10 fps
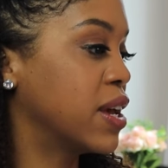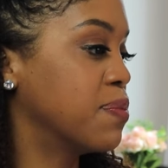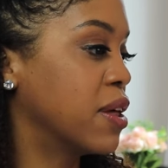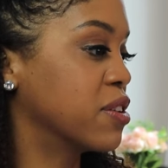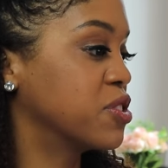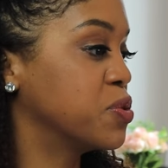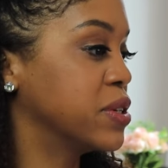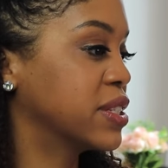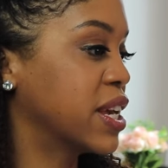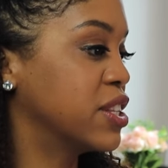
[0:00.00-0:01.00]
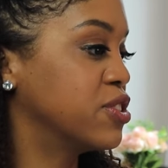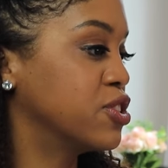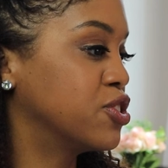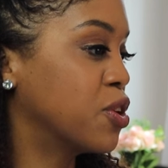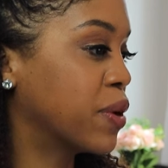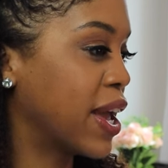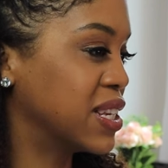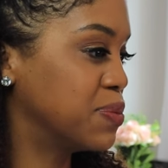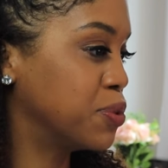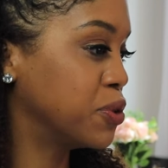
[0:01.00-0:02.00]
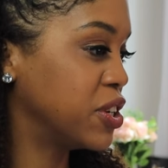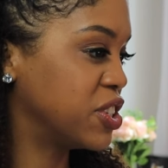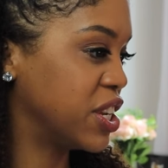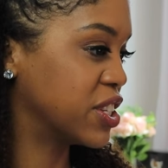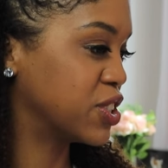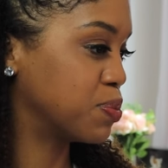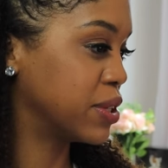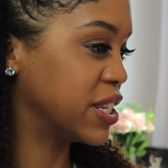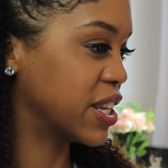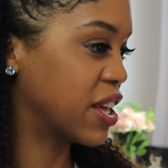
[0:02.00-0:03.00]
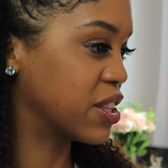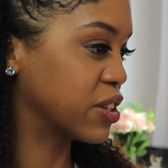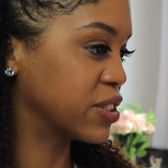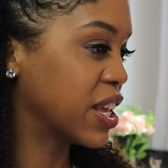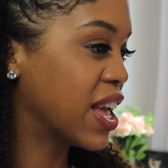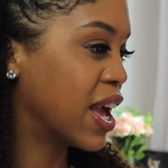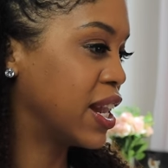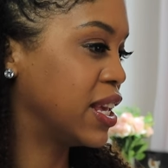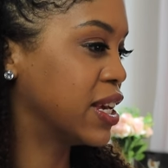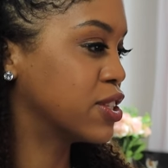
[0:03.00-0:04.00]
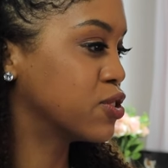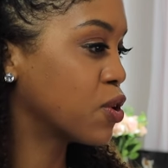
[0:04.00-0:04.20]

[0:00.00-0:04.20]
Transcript: and mother to his kids to showcase booty cheeks to please others, and he gets